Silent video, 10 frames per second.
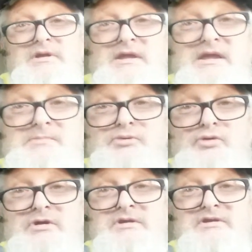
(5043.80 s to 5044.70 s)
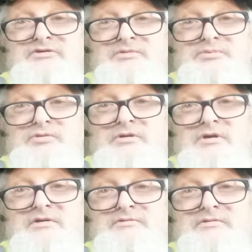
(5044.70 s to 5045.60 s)
Eat pork and support.
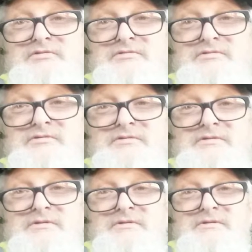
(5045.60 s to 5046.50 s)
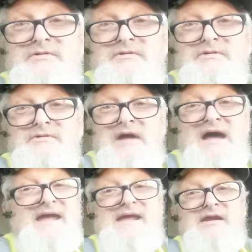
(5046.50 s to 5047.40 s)
Or
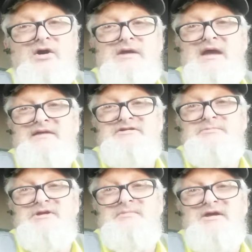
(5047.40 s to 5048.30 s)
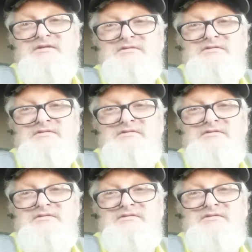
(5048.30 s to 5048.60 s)
I eat all kinds of meat, man.